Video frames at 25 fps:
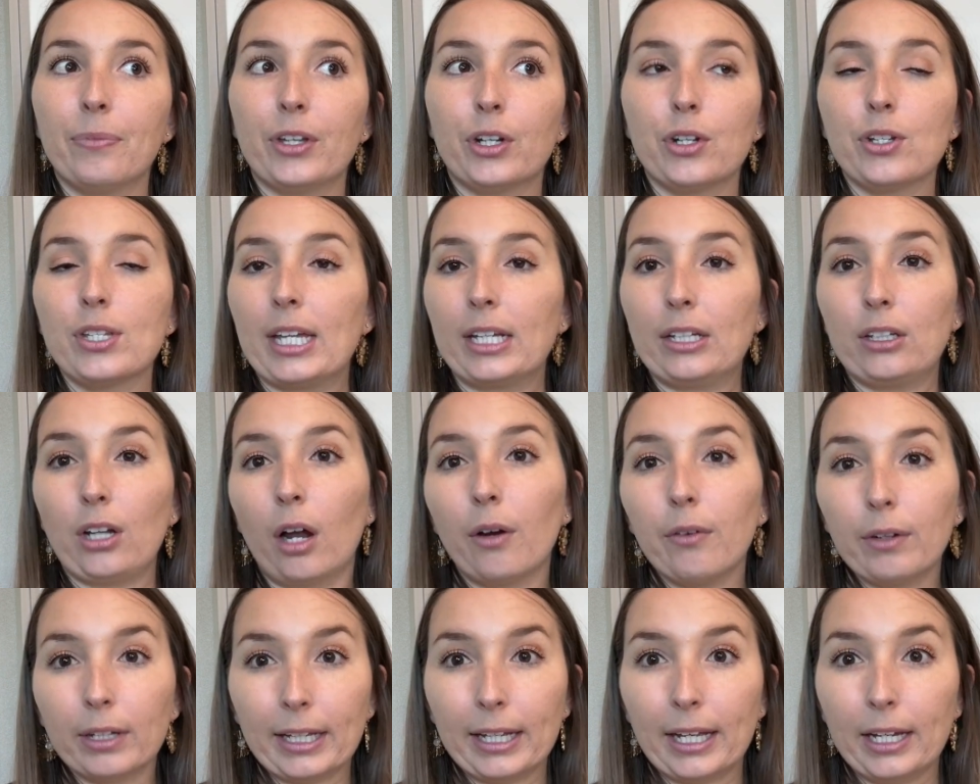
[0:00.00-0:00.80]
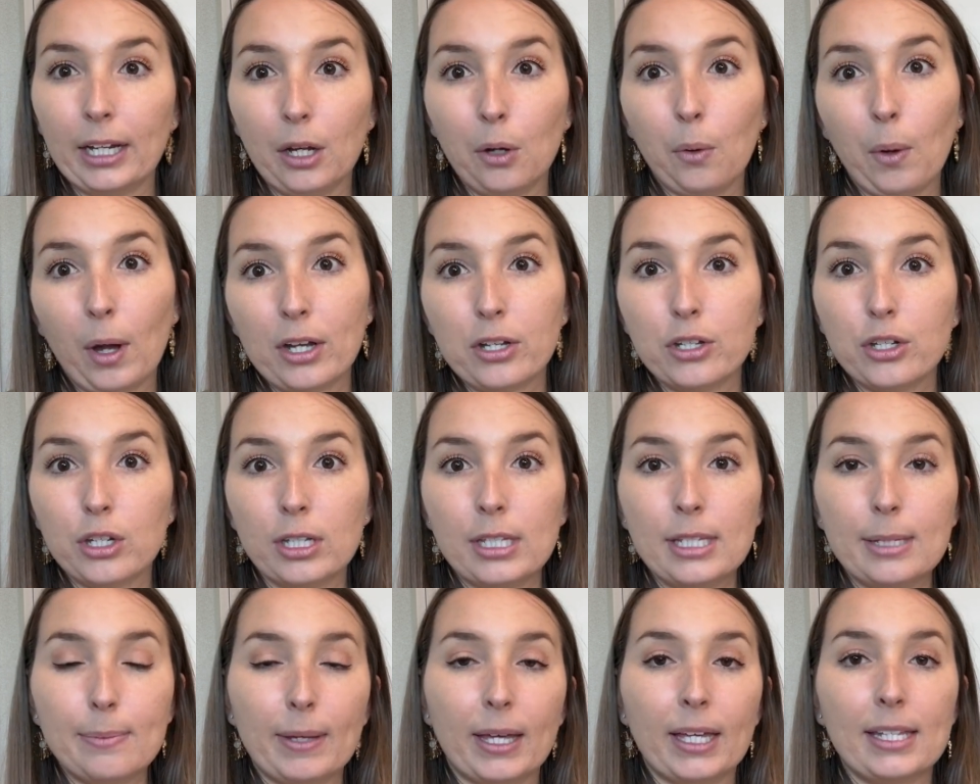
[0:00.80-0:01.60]
there's like not really any
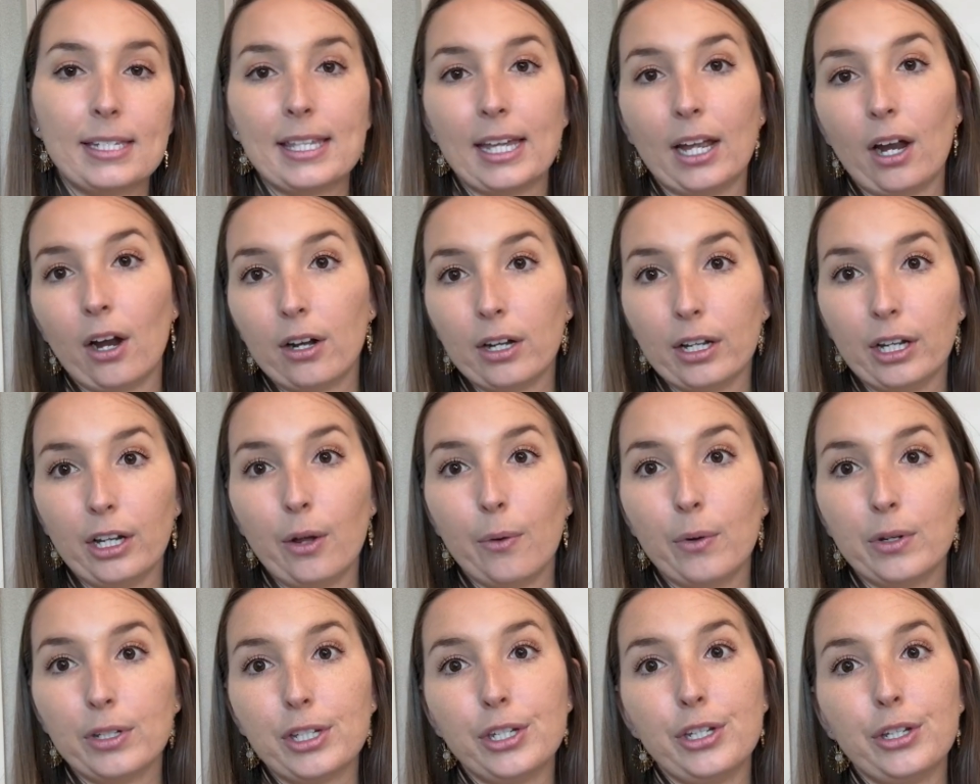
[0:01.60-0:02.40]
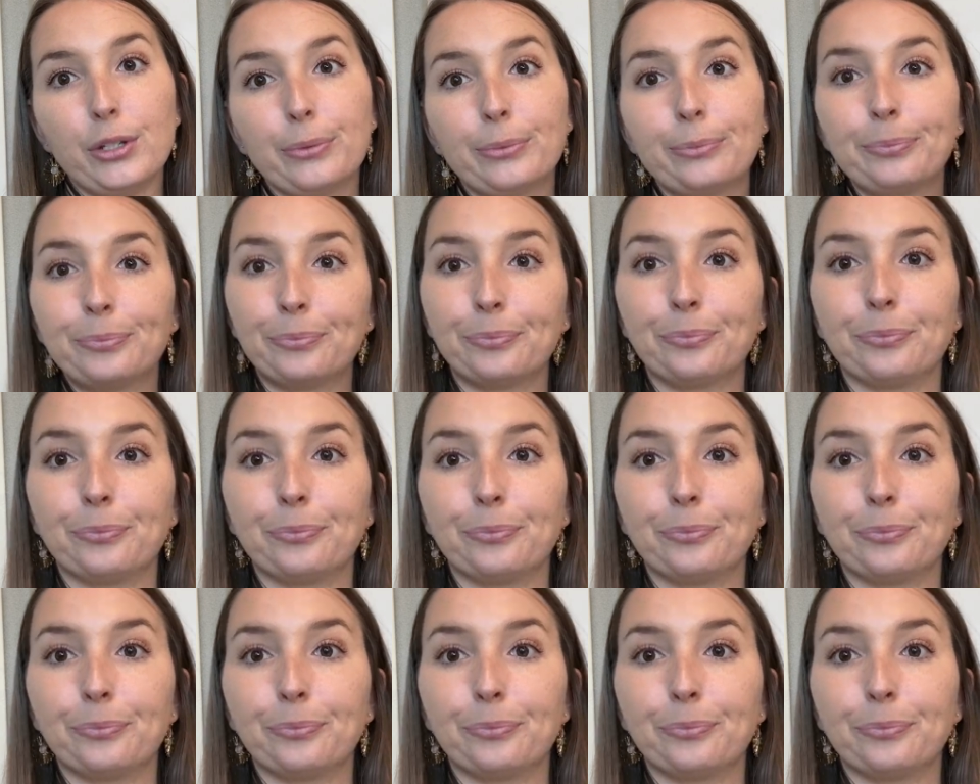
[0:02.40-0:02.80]
questions because they already know what to do.